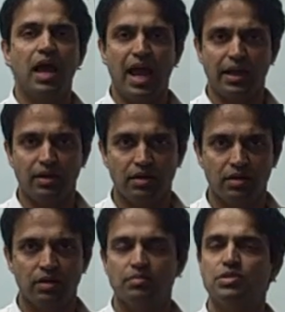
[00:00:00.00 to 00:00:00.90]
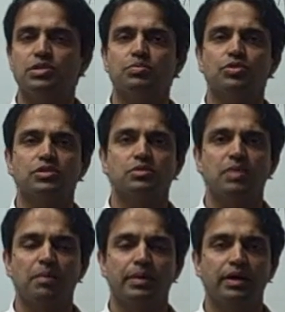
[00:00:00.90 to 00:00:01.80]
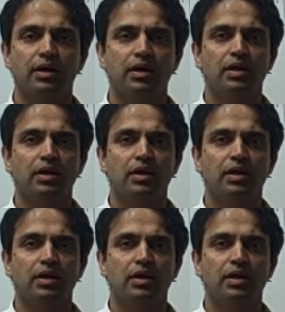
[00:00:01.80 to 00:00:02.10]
and business process mapping.